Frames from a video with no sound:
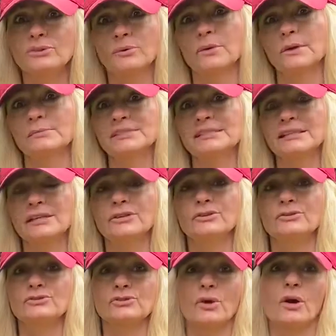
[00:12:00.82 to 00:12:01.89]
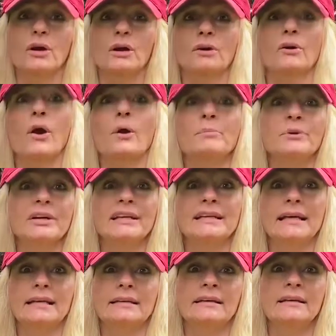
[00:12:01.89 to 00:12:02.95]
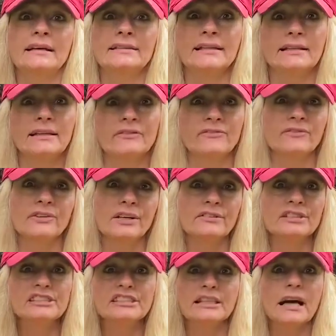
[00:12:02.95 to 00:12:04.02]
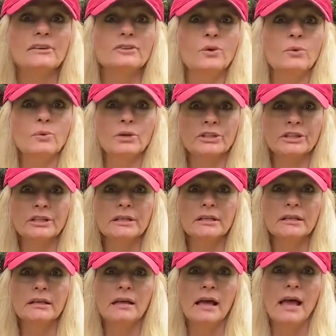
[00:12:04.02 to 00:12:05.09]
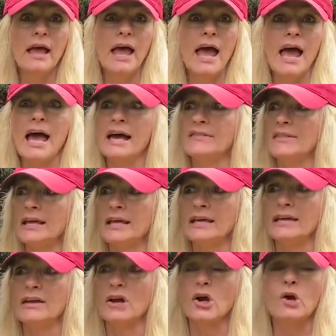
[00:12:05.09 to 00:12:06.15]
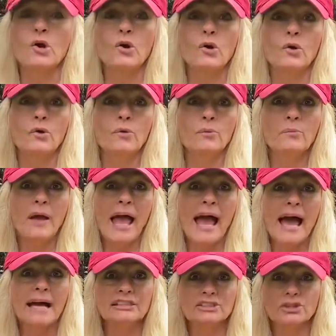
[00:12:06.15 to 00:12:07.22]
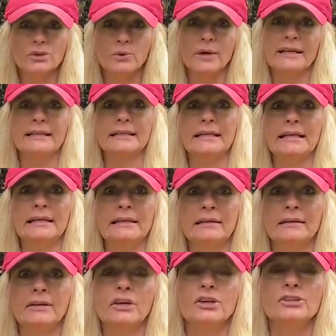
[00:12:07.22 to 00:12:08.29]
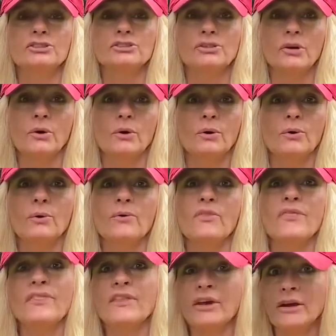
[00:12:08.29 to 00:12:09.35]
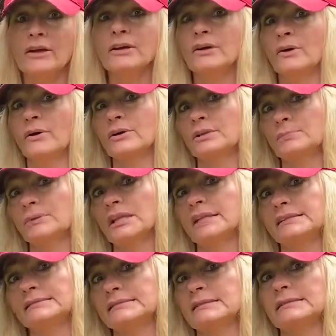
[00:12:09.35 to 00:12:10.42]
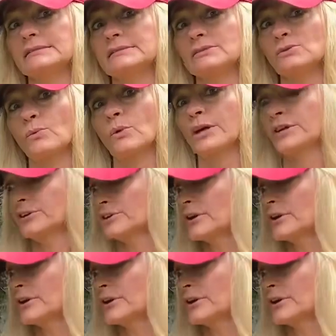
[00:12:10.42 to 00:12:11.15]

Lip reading: are where mosquitoes are breeding. They like very shallow water, and they hatch quickly. So they are the places where you're